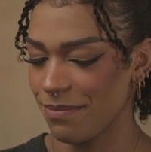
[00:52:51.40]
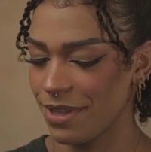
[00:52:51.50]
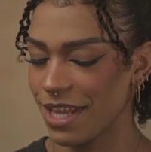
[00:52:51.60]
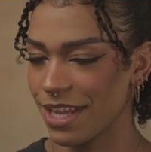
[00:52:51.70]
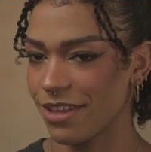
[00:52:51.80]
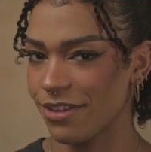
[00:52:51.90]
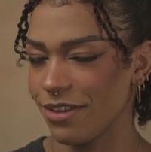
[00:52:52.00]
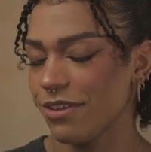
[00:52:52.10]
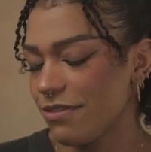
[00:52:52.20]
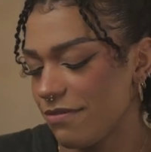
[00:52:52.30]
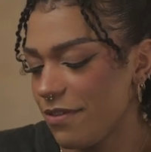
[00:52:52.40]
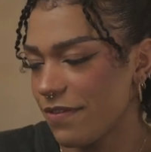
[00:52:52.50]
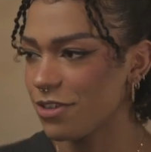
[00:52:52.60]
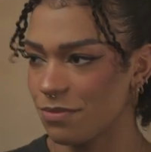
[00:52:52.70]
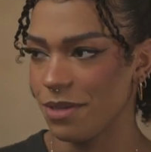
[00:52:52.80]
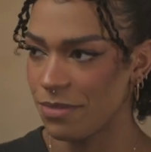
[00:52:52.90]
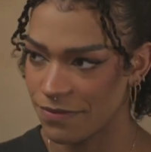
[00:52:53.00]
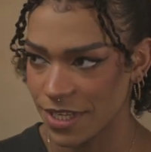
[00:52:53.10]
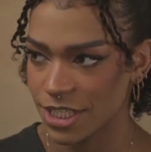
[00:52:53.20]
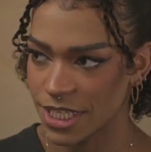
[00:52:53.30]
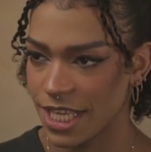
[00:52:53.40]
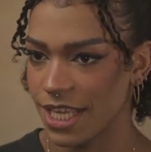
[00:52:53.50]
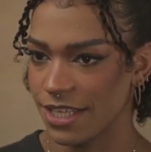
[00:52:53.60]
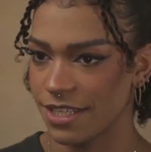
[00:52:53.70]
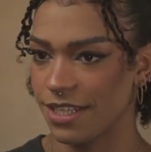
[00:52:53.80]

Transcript: But like you find your people eventually.